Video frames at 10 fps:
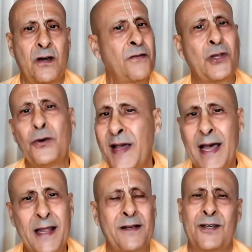of
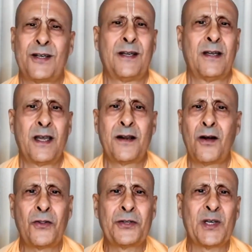humanity and
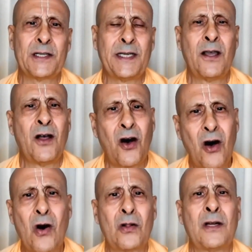ultimately
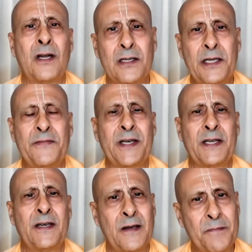all
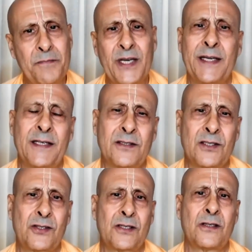living
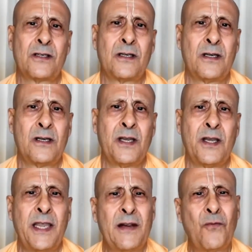beings.
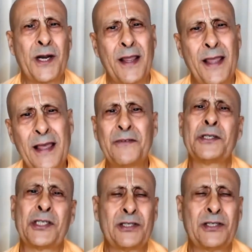In whatever
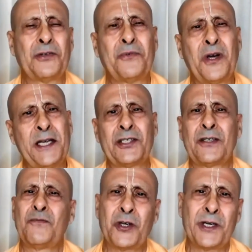
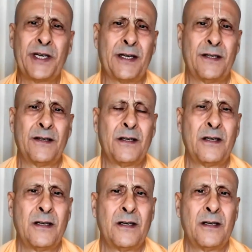situation we're in,
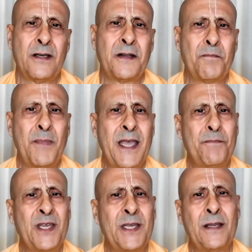it may
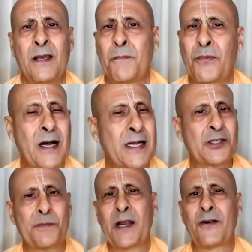be
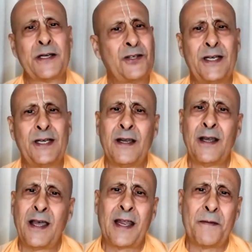prosperity
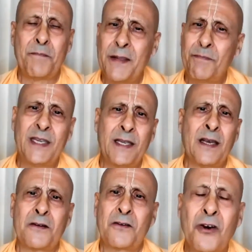and it may be
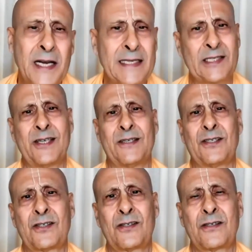
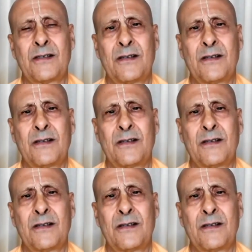crisis.